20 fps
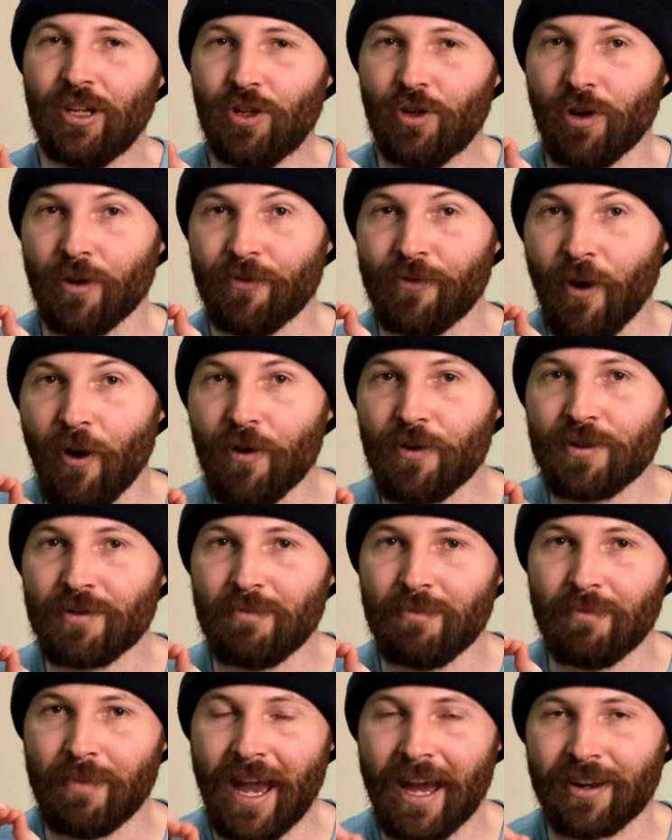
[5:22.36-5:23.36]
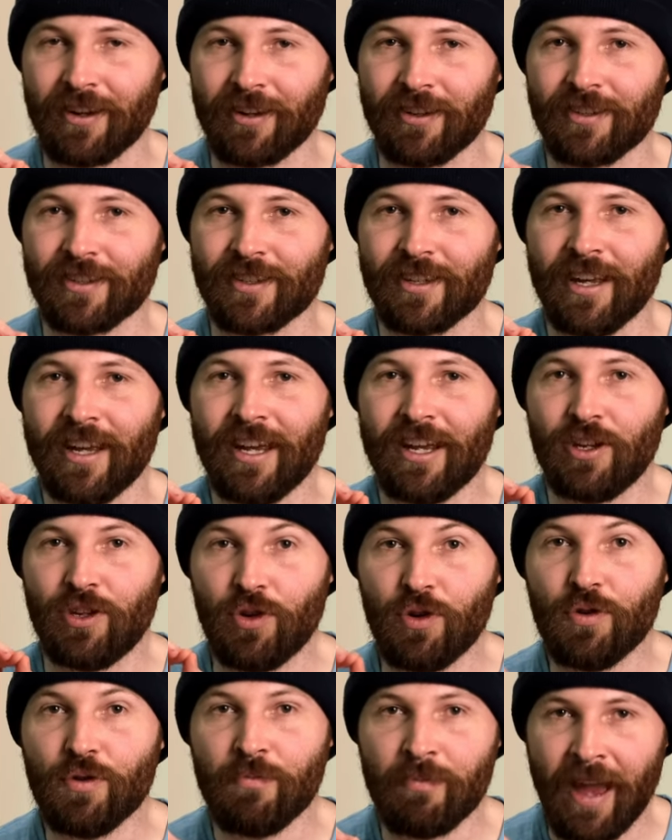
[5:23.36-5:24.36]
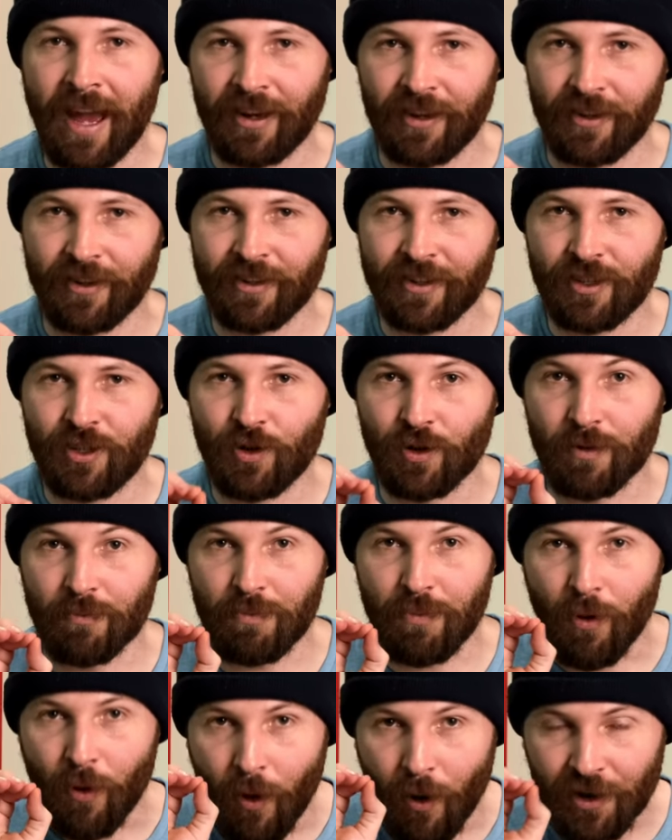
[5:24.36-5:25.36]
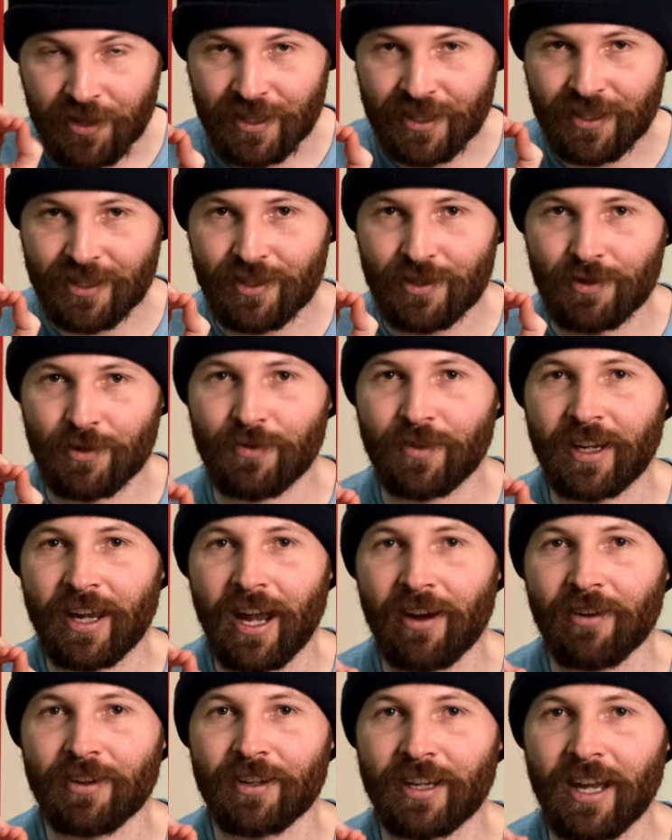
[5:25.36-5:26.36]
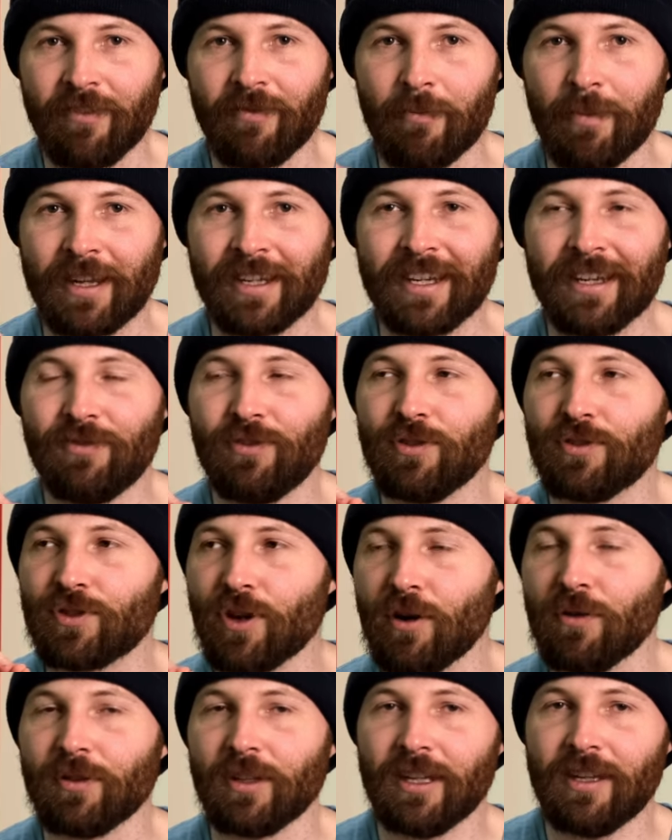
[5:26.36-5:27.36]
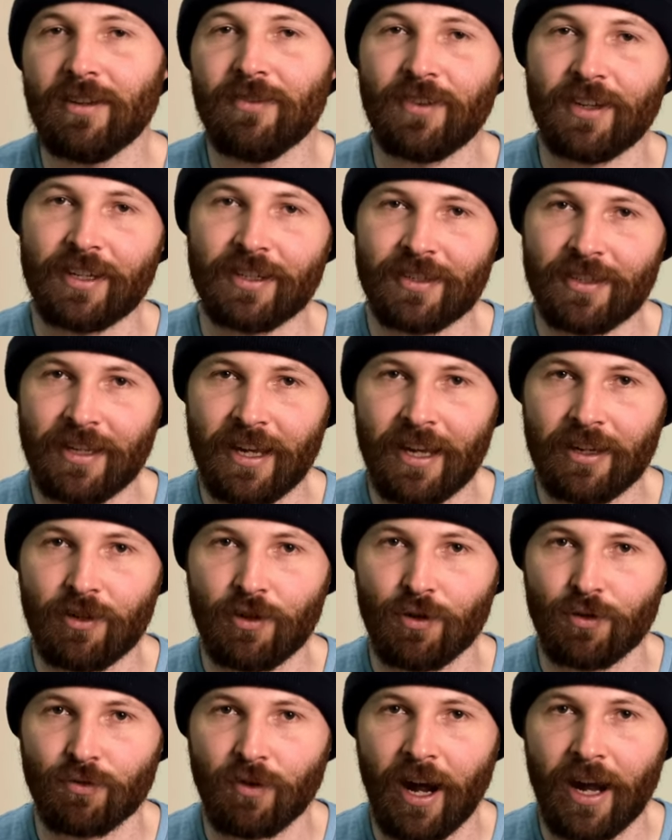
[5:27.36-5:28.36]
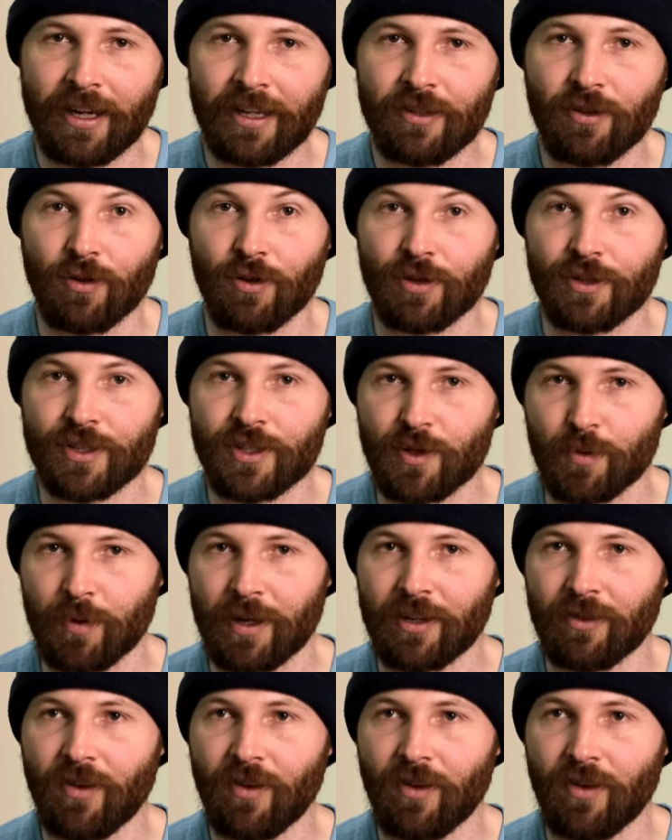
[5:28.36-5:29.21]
Your vote matters. You matter. You're important to the current government. If you don't live in a CAQ riding or a swing